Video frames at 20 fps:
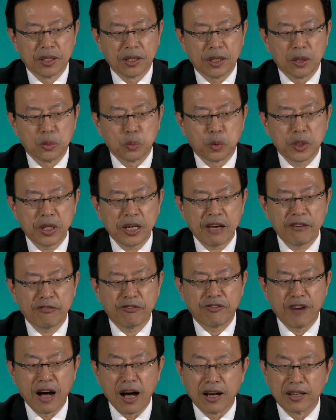and we have
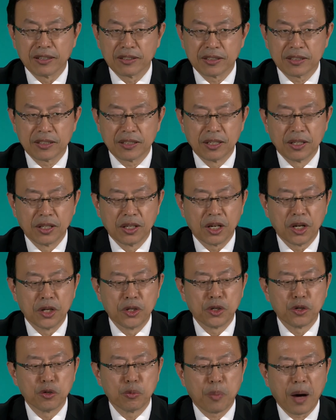found a
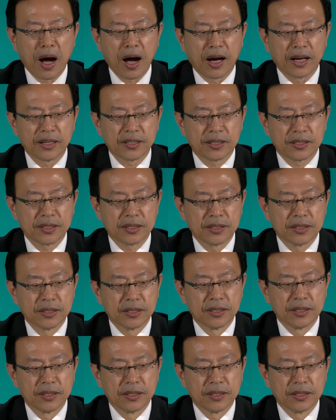new path